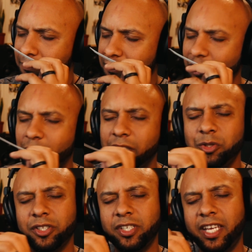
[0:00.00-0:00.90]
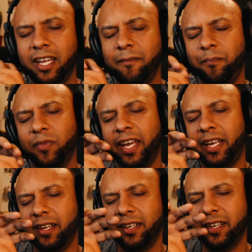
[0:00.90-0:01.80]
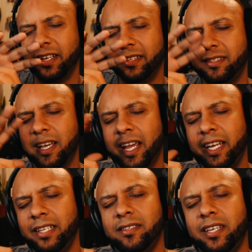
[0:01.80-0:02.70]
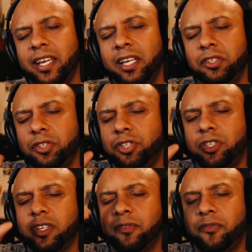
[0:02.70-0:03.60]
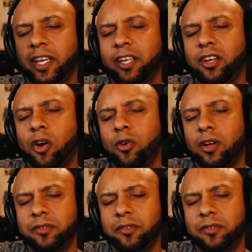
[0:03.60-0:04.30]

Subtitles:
You just get like a tiny tinge to the fig note